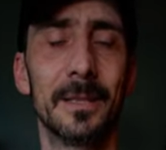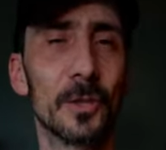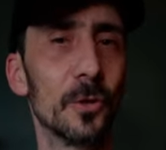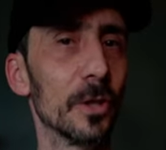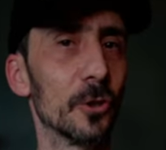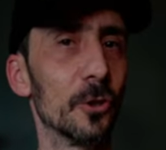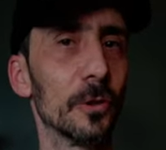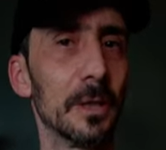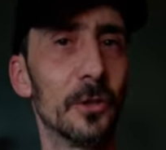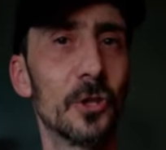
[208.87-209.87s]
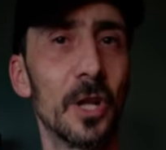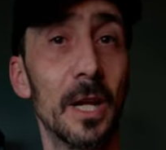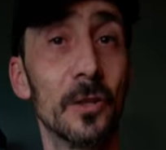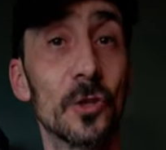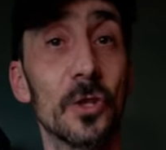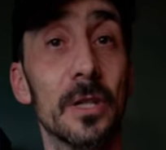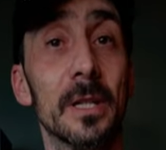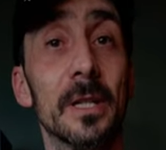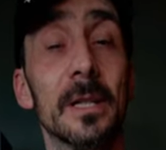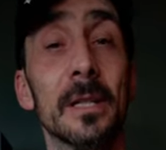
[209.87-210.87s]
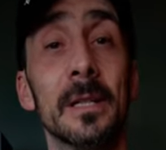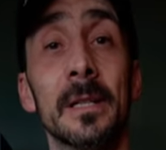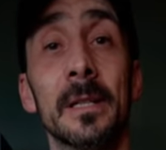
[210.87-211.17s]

It's gonna totally change the